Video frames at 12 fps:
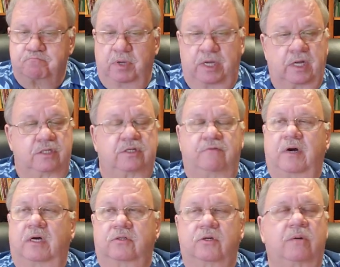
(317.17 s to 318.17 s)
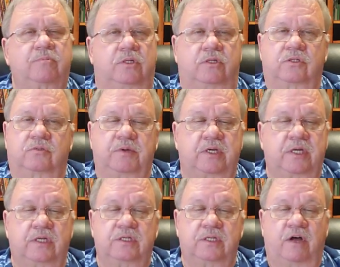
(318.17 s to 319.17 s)
because of our troubles,
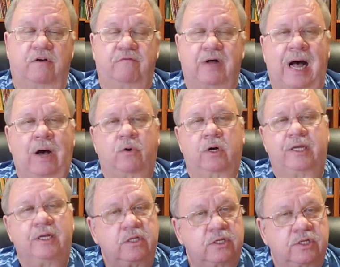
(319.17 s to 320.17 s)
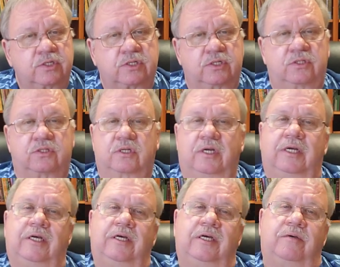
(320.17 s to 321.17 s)
because of our illnesses,
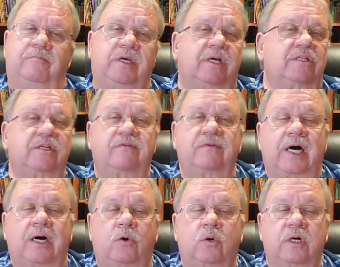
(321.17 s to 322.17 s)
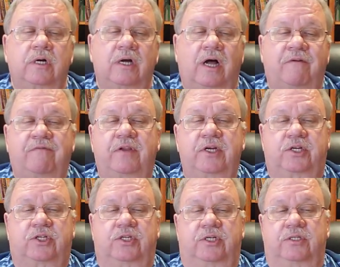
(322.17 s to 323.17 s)
because of our
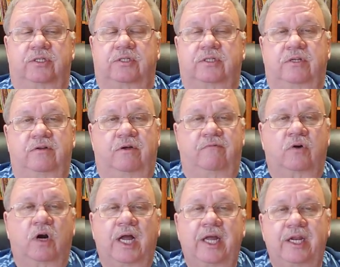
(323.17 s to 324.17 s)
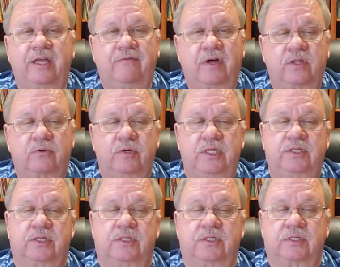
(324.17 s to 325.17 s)
afflictions, and a variety of other
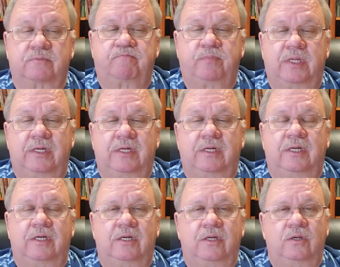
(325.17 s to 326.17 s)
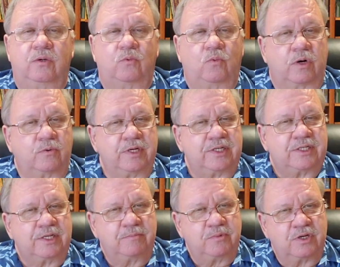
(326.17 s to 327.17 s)
reasons. What we
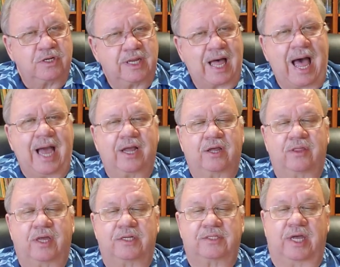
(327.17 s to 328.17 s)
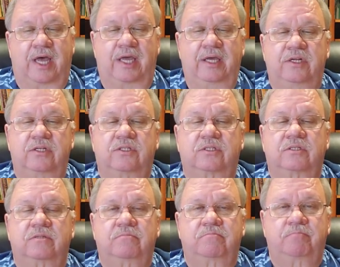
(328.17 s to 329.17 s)
seem to lack, they say,
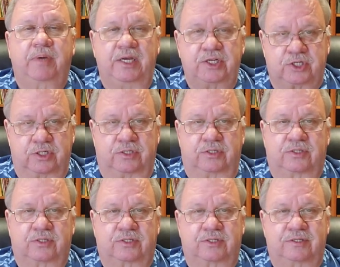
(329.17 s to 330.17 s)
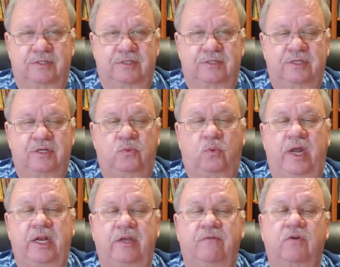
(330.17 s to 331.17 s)
is patience in
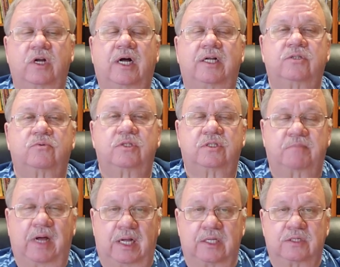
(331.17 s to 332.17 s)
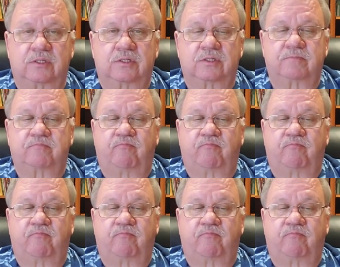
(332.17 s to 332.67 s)
waiting for God's response.